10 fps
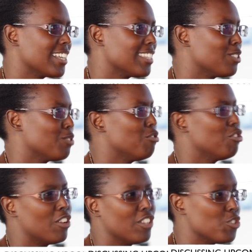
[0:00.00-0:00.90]
access to
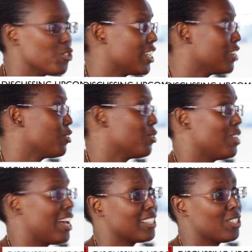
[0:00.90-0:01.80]
knowledge, you get
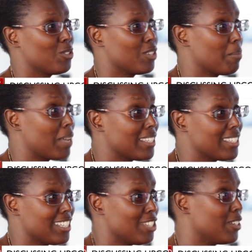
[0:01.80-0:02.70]
access to capacity,